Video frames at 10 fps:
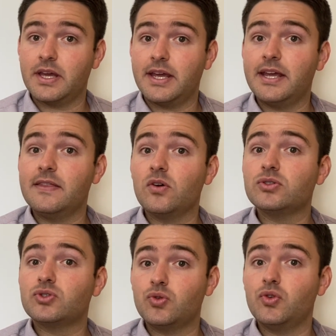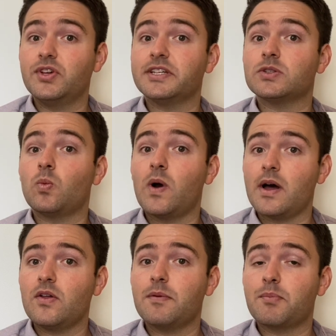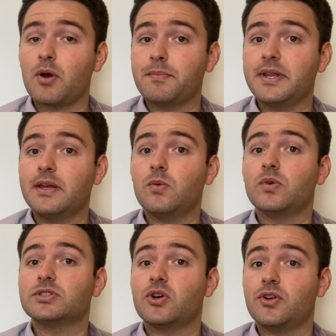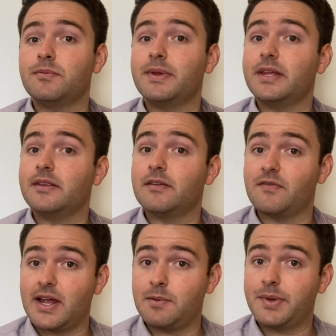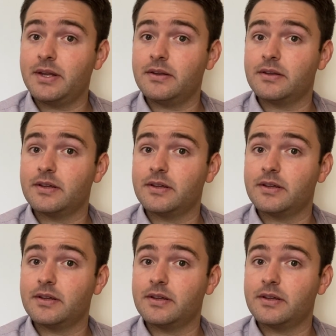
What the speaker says: in those 2 years while the property was going to be developing,